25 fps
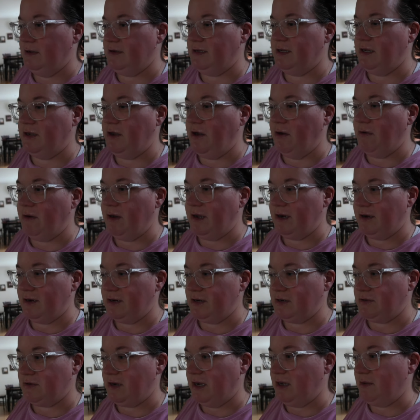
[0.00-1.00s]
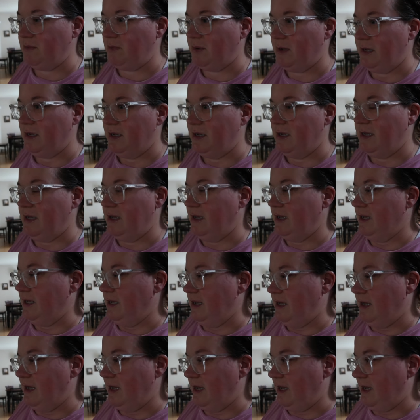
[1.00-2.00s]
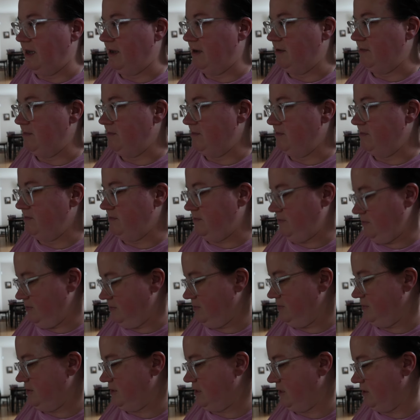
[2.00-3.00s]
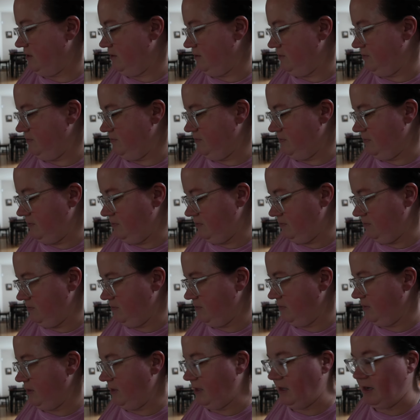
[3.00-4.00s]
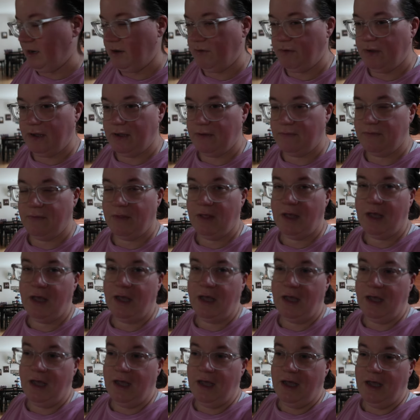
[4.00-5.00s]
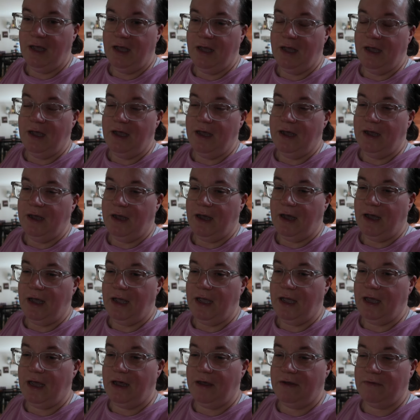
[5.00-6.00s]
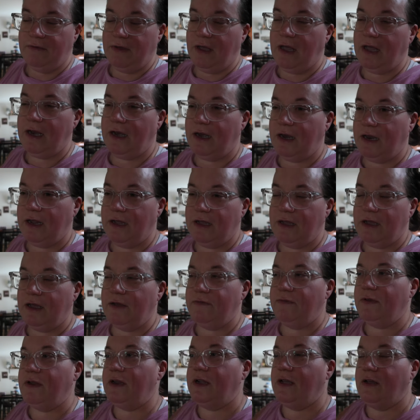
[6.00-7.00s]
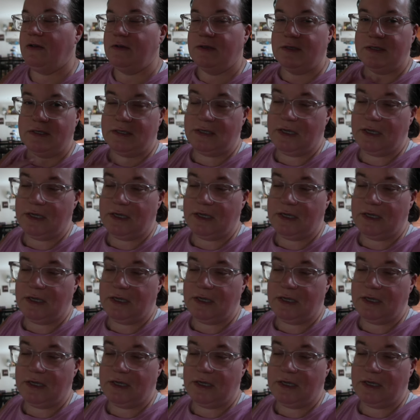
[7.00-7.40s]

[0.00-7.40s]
to go on her trip. Um, so anyway, I have edited uh, videos